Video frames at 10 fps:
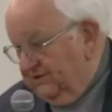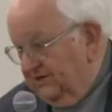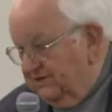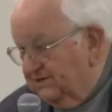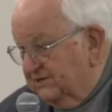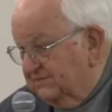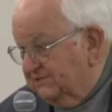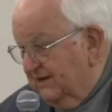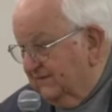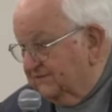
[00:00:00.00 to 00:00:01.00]
Jesus
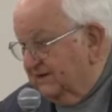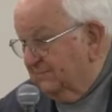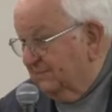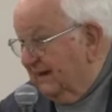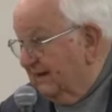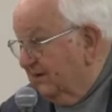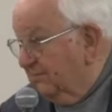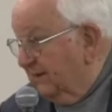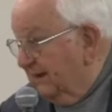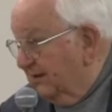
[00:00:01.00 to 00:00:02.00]
himself said, my
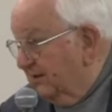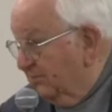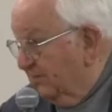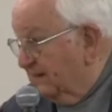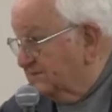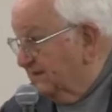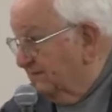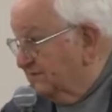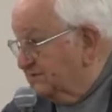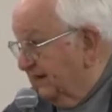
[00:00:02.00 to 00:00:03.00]
God, why hast thou
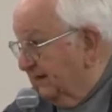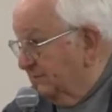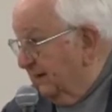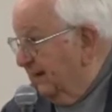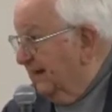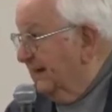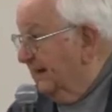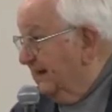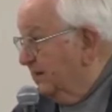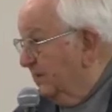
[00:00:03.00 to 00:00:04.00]
forsaken me?
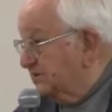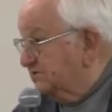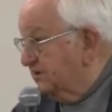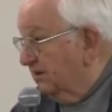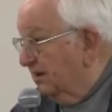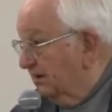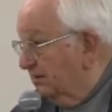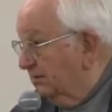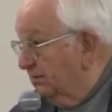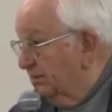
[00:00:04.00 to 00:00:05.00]
He questioned God.
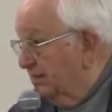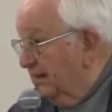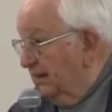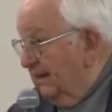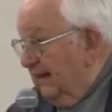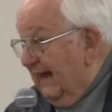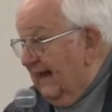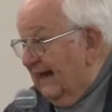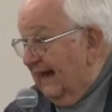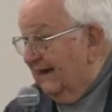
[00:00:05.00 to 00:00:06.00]

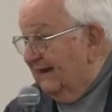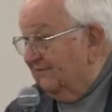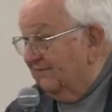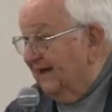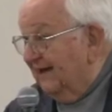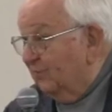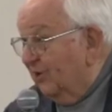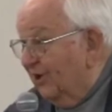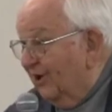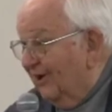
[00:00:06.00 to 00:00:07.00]
And I never find
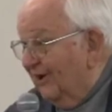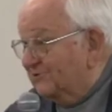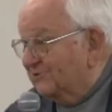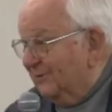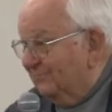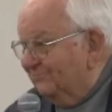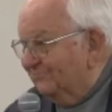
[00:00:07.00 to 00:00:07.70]
where God answered him.